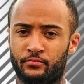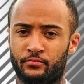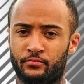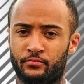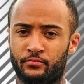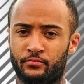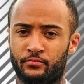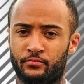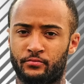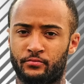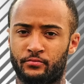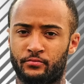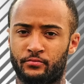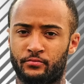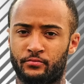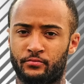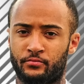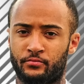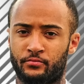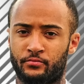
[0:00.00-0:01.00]

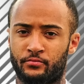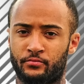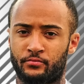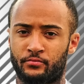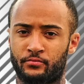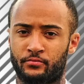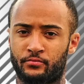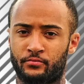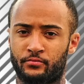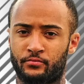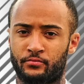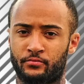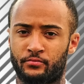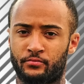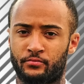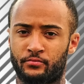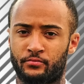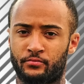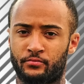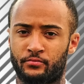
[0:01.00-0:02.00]

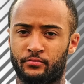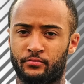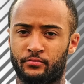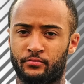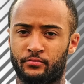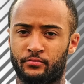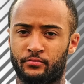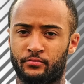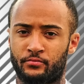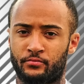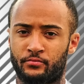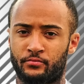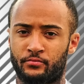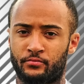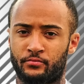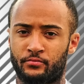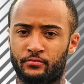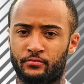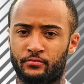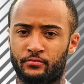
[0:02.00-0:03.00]

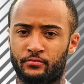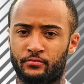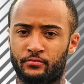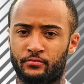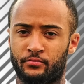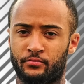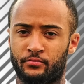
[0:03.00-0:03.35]
The face doesn't move, so there is nothing to read.